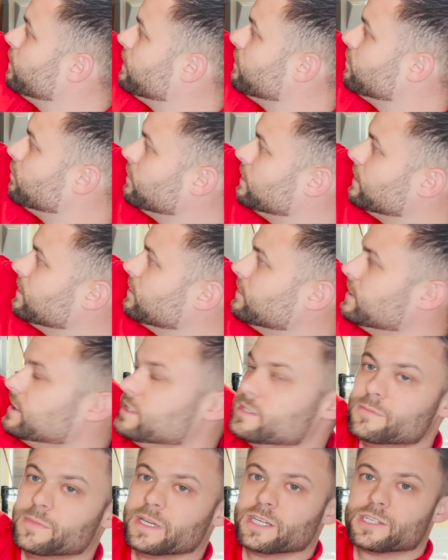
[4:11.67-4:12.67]
will need
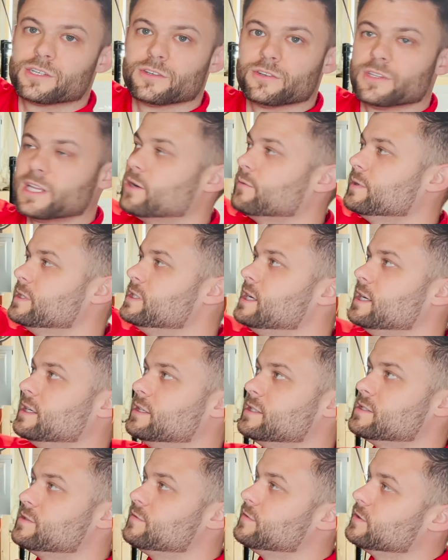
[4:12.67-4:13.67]
to make sure that we take
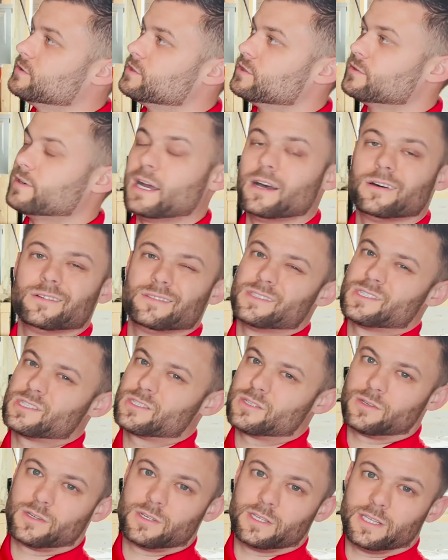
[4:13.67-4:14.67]
this filter out and
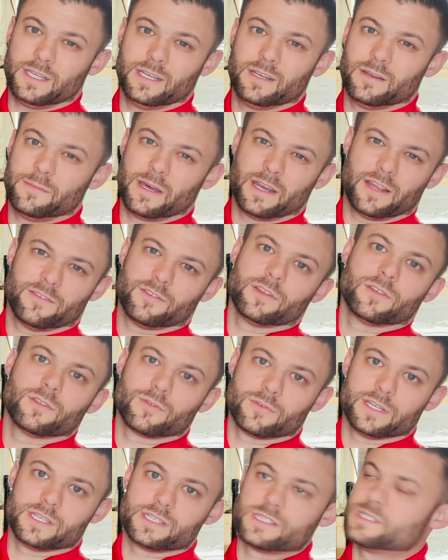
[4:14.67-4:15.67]
clean it about every
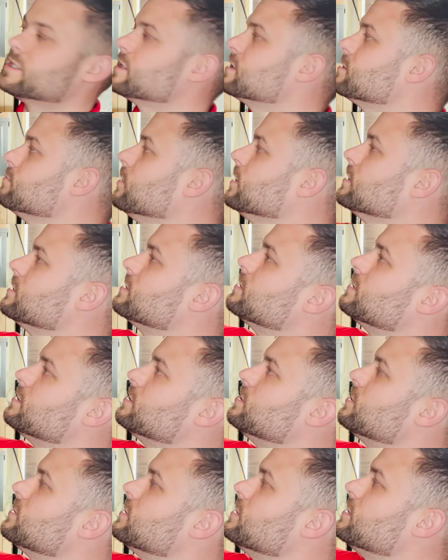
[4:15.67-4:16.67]
3 to 6 months. It's
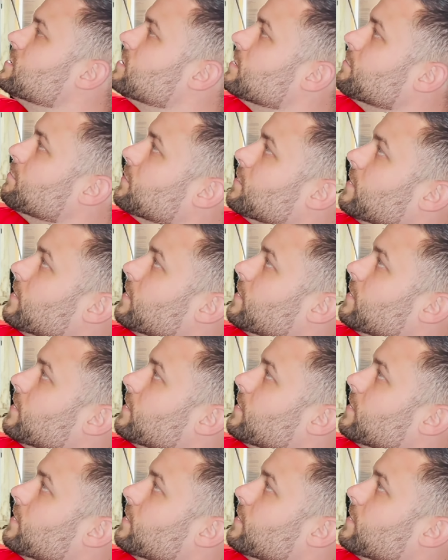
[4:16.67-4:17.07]
just as simple